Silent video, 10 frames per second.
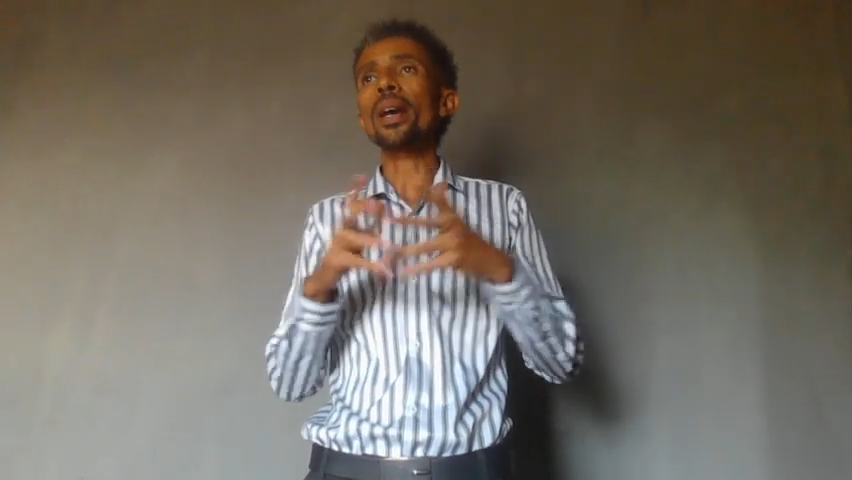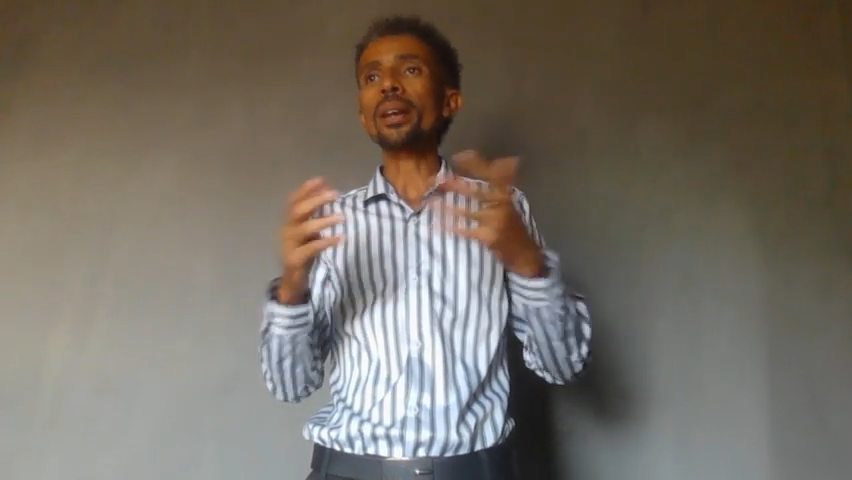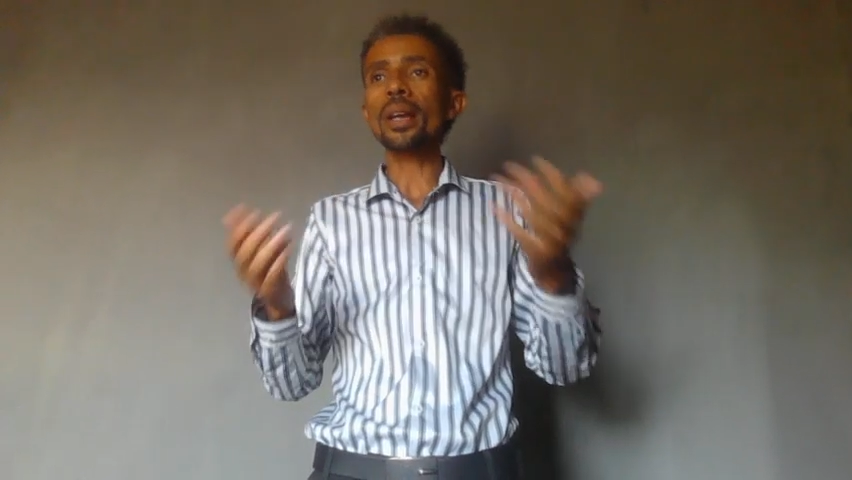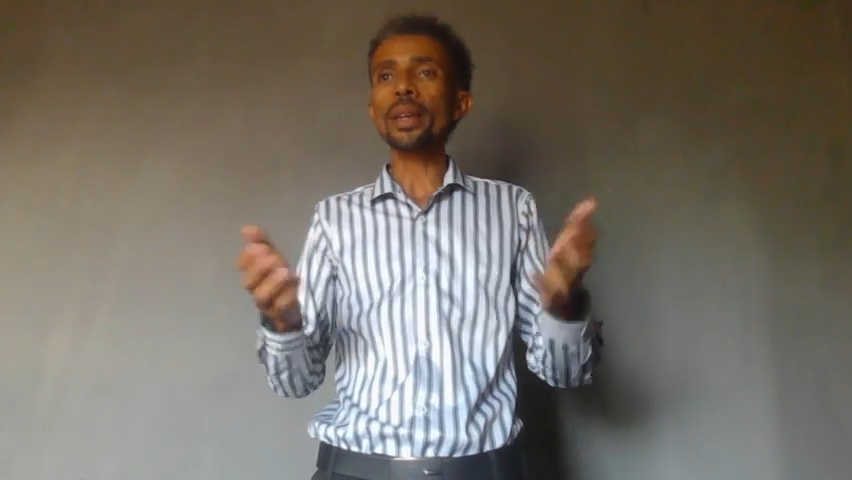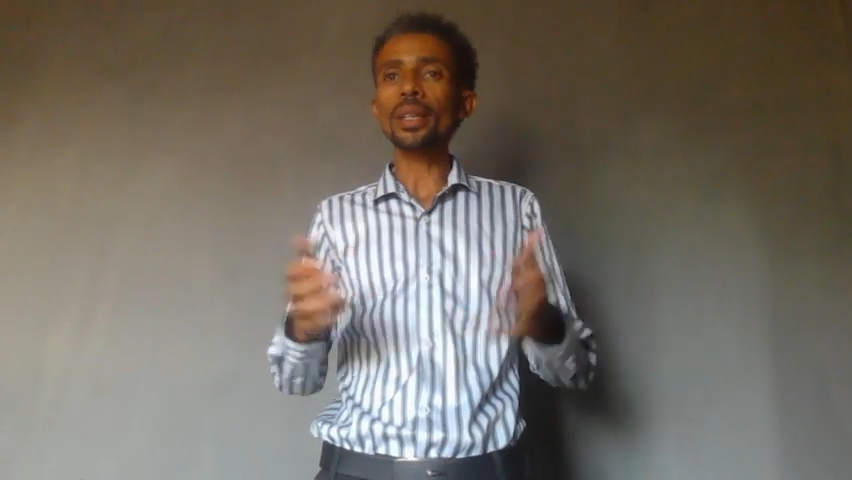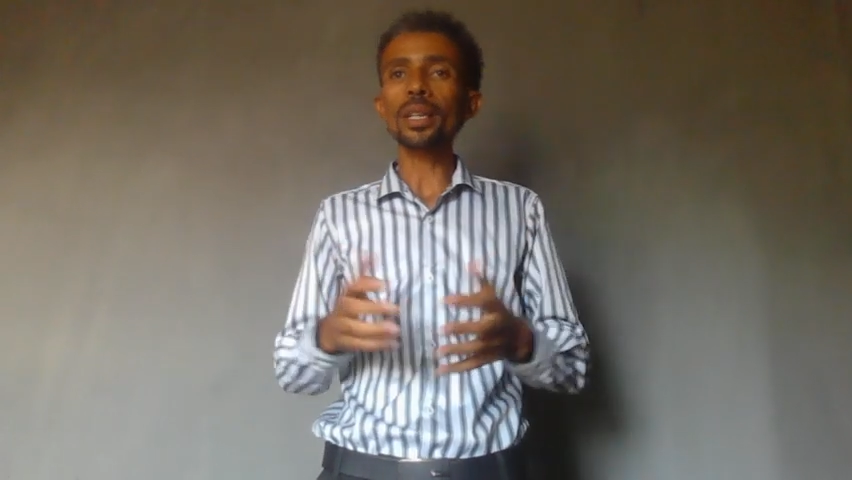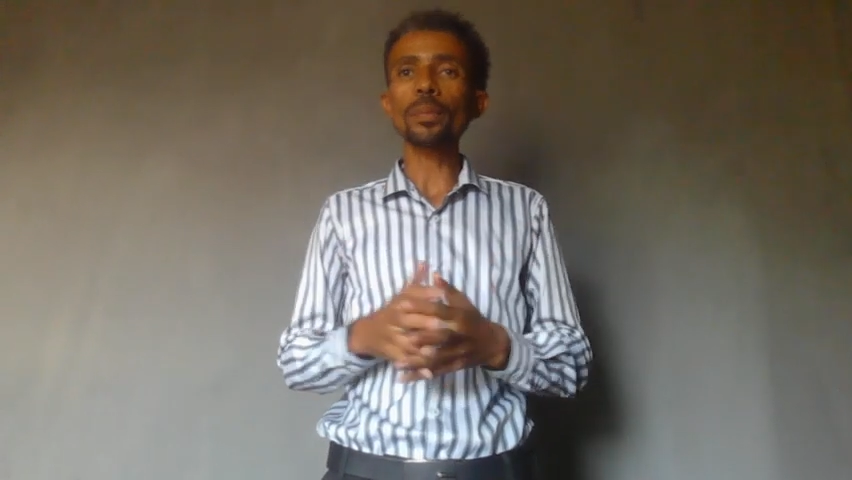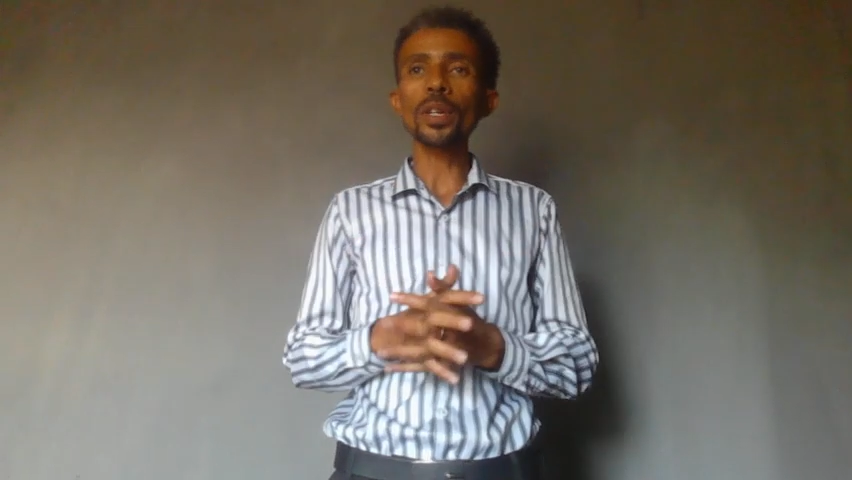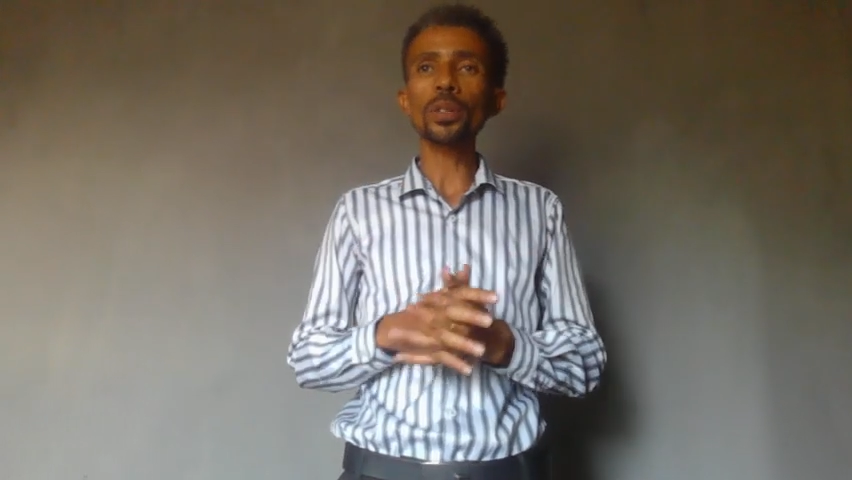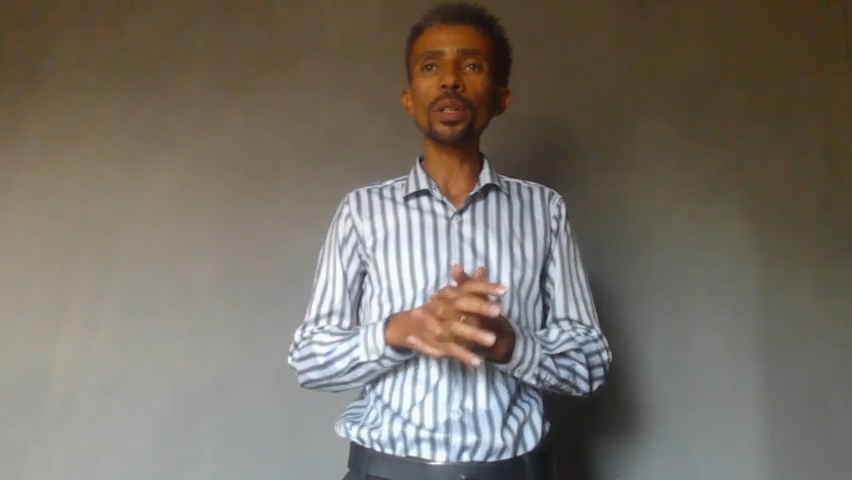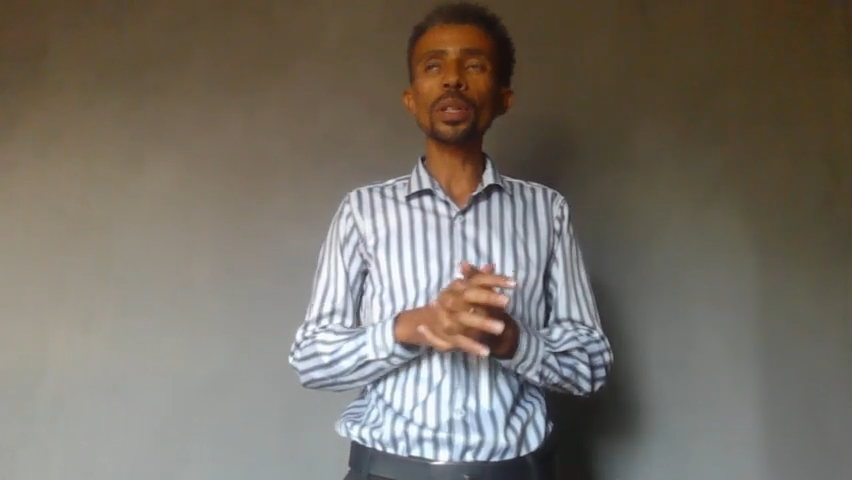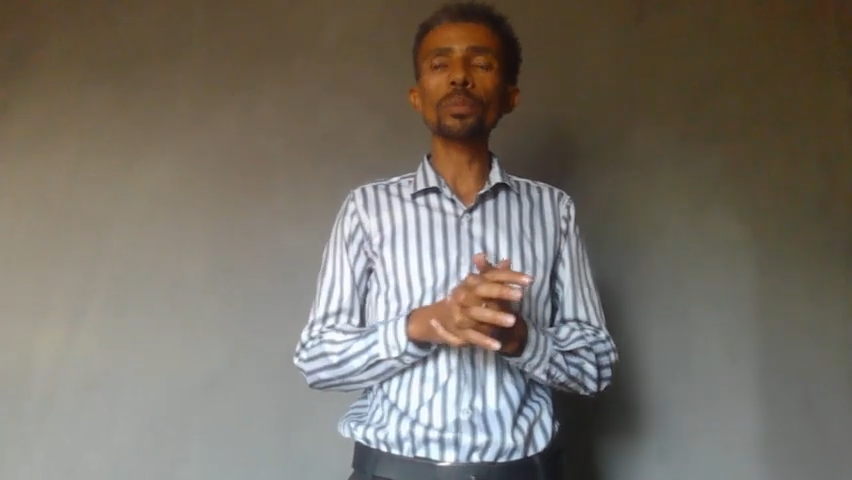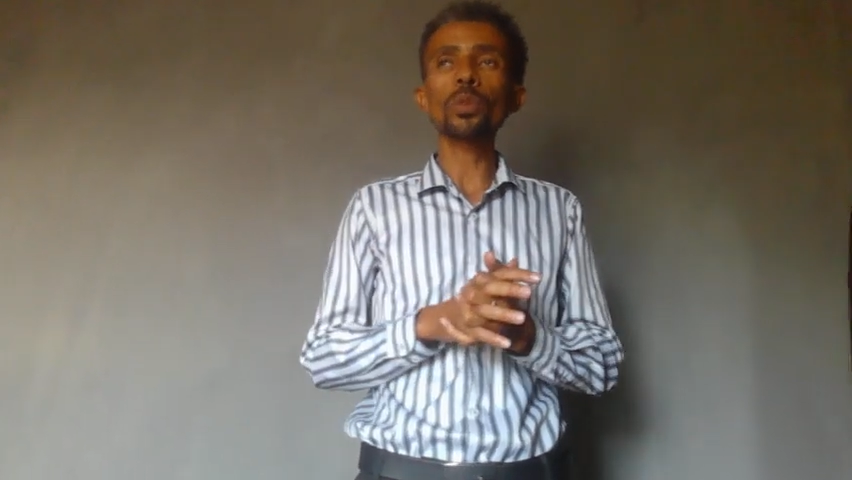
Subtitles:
are writing manuscript